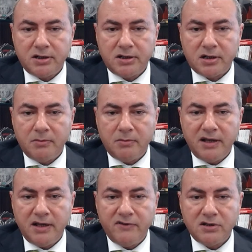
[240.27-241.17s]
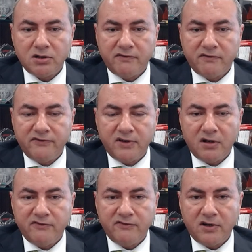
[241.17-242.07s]
their levels of
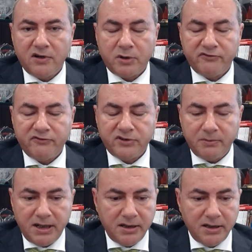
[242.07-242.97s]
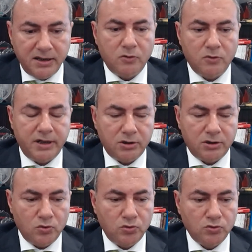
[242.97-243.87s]
profitability compared
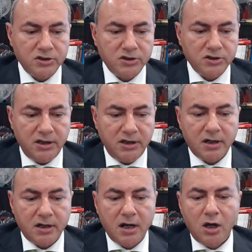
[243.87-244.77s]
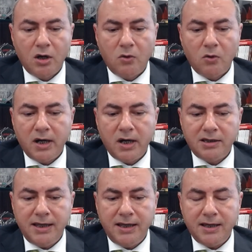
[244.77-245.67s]
to last year,
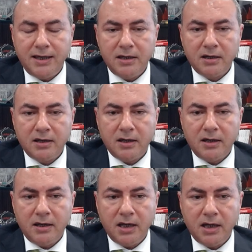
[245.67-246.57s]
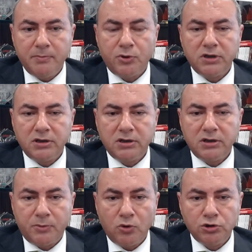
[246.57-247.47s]
while taking a prudent
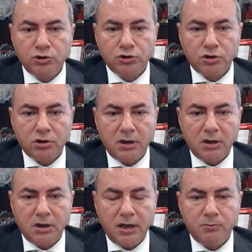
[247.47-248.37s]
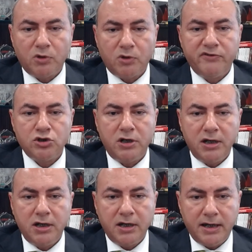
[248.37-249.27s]
approach in
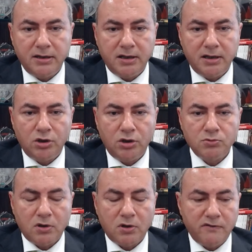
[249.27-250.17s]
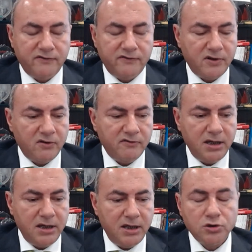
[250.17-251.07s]
provisioning and in terms of
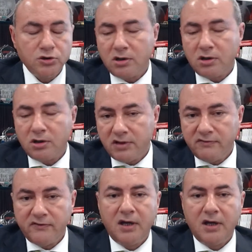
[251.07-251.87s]
being conservative